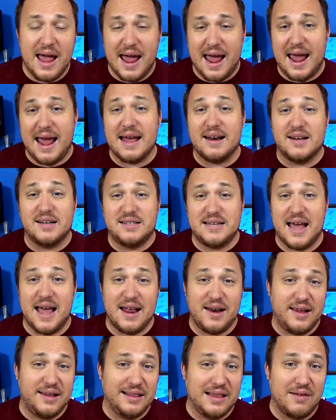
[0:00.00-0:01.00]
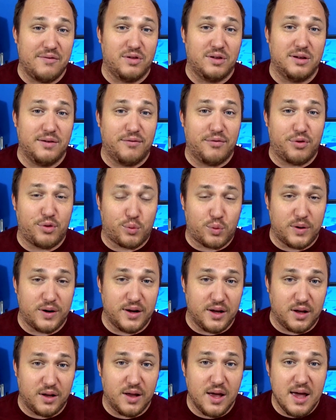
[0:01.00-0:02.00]
and a 10 in level of
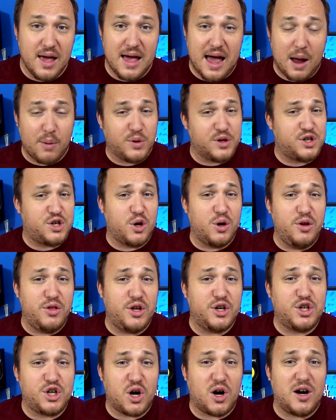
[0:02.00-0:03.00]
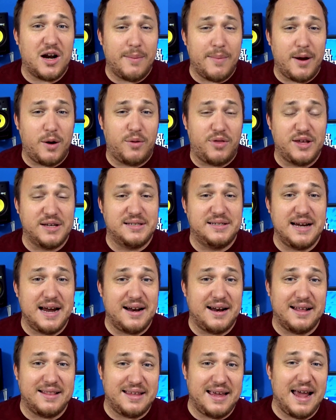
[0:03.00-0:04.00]
thrill. I will show you the chart I made with this
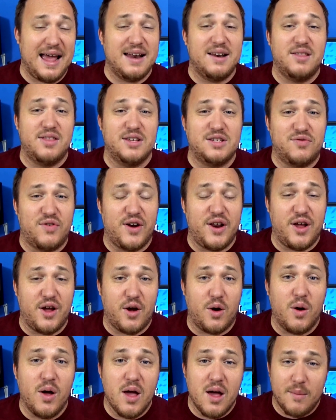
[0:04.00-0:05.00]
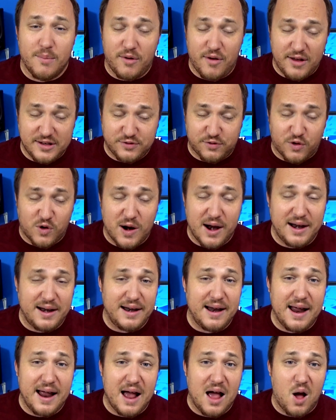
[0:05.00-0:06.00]
data at the end of this video, but as for right
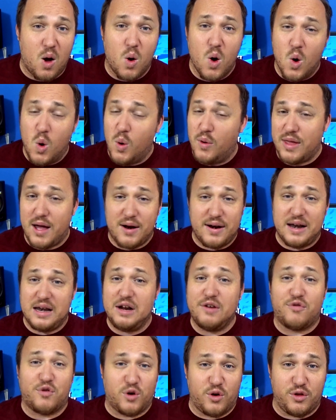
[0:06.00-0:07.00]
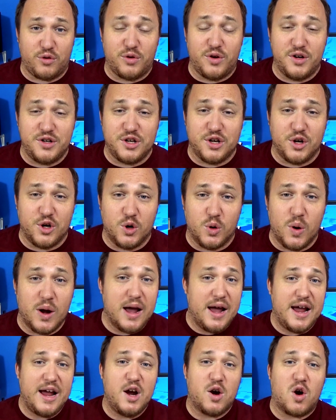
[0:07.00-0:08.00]
now, without any further ado,
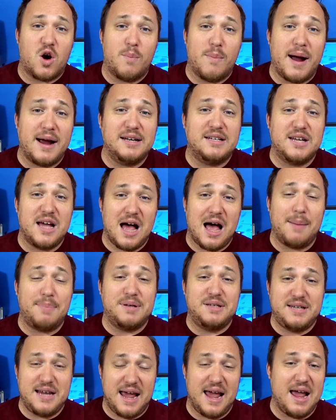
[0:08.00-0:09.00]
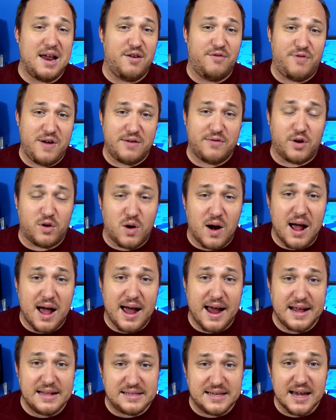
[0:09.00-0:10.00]
here are my top 10 favorite
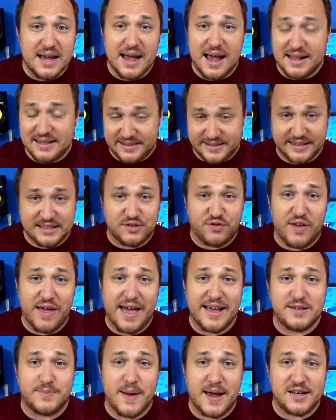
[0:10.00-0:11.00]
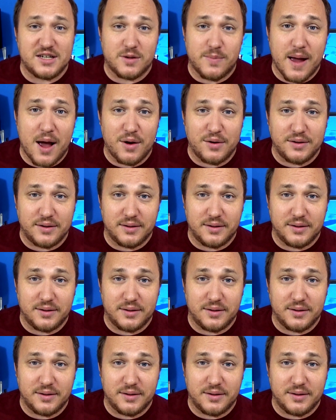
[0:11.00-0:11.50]
rides at Six Flags Magic Mountain.